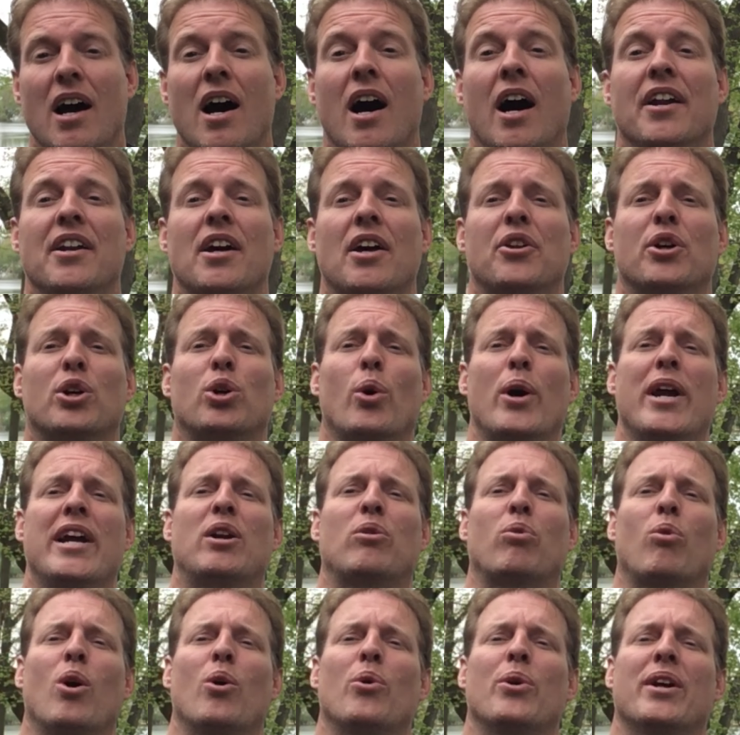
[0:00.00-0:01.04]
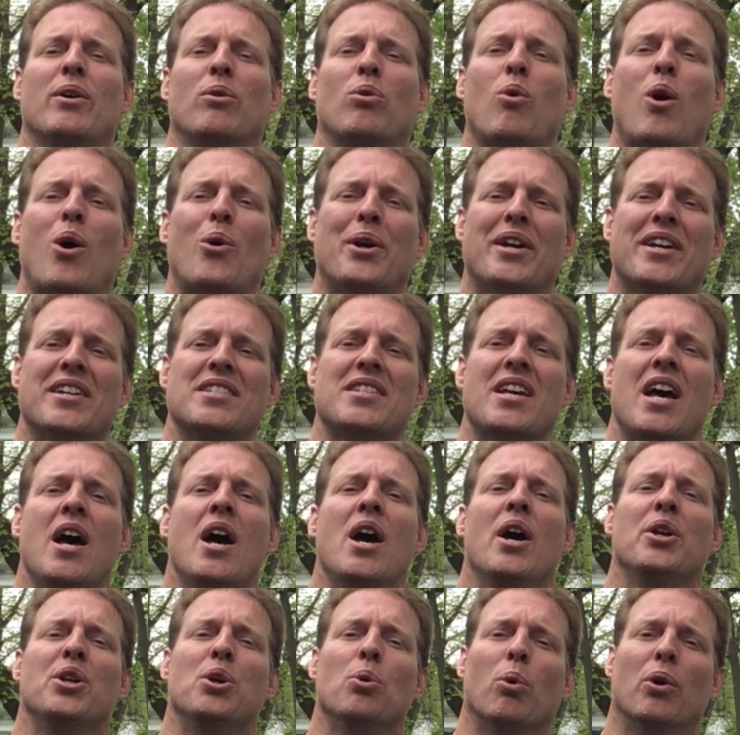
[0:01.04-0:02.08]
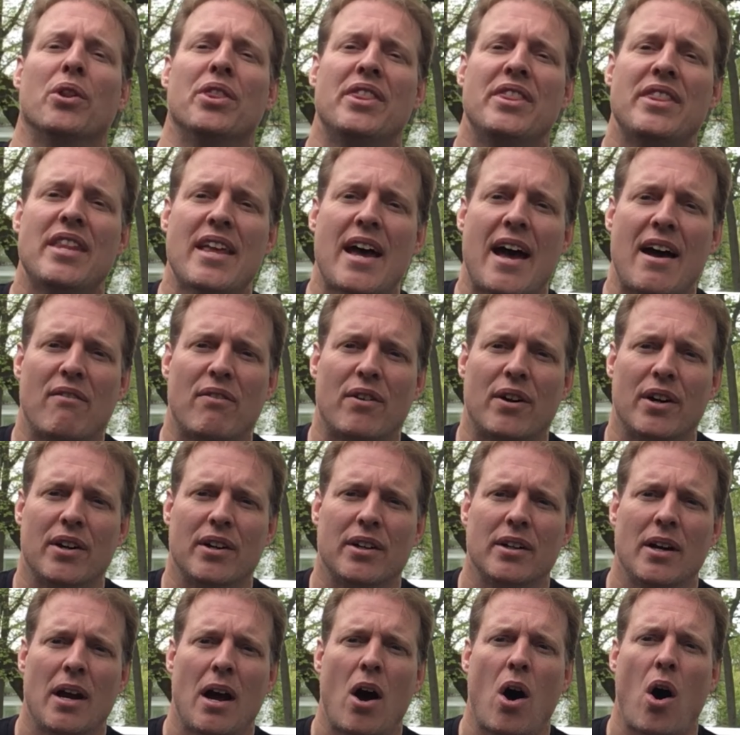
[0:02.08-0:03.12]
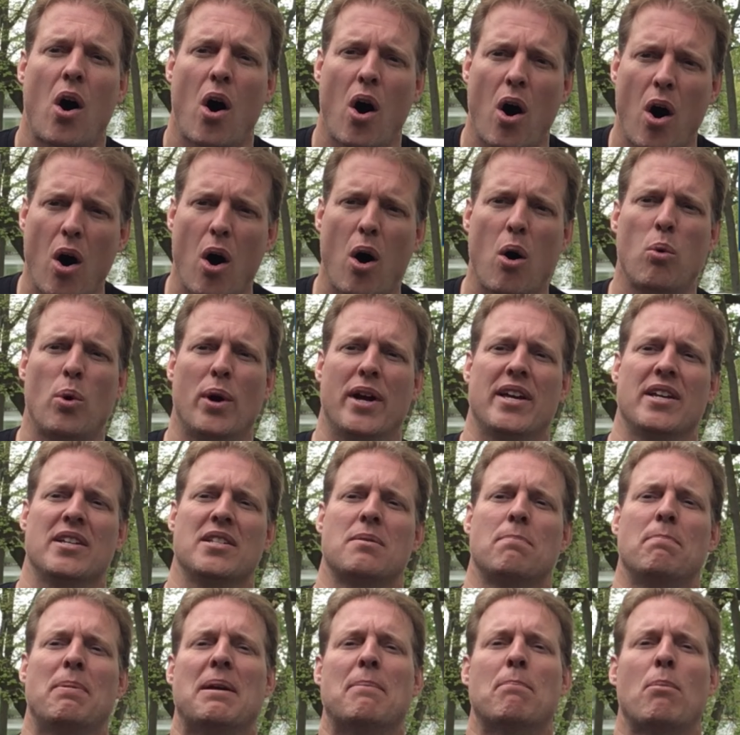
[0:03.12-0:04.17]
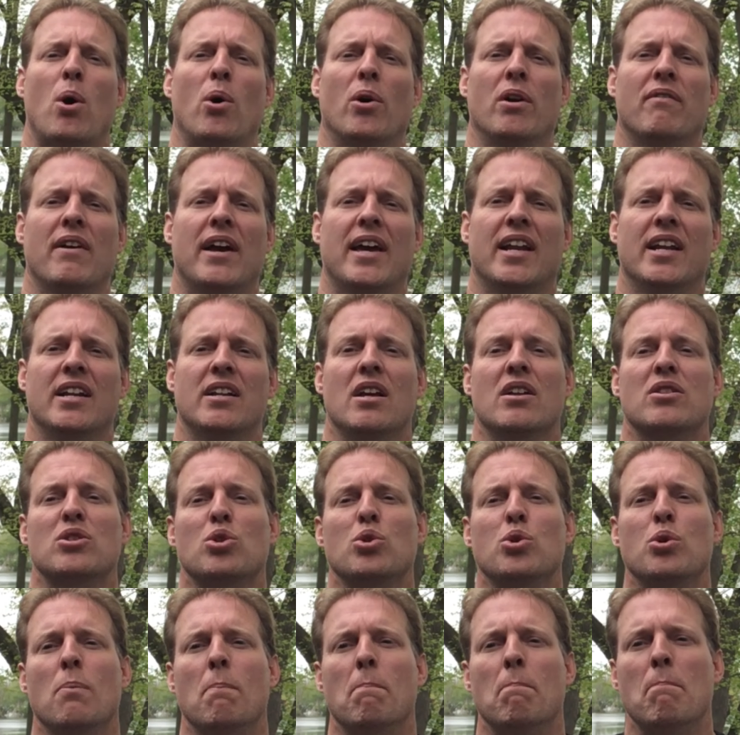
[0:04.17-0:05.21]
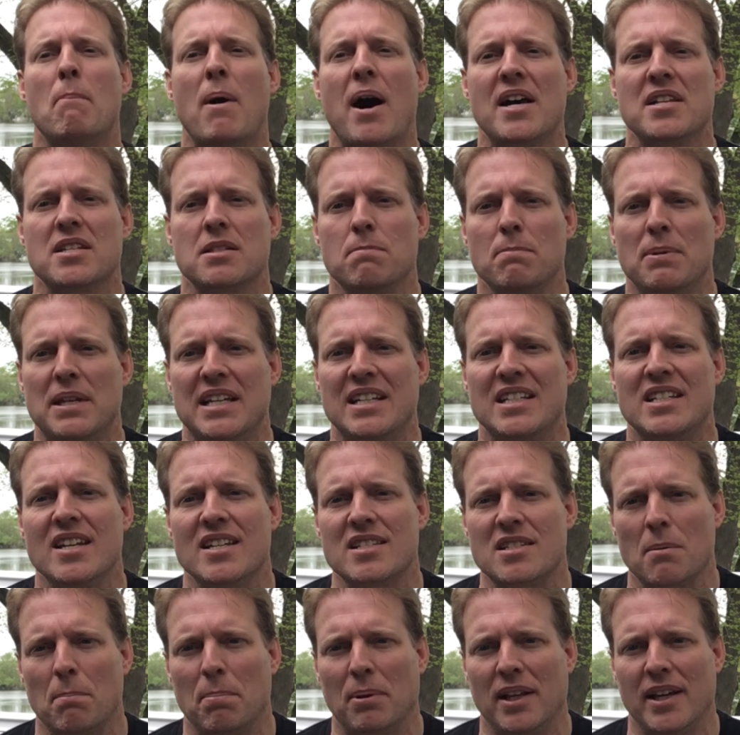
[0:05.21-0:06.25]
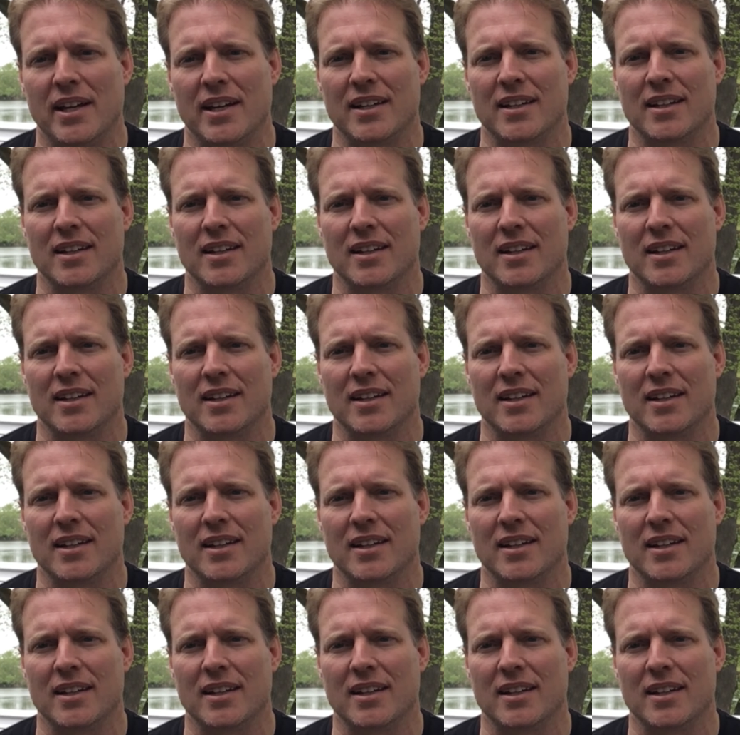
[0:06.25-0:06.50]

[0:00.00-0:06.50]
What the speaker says: Another great quote is, you will never always be motivated, so you must be disciplined.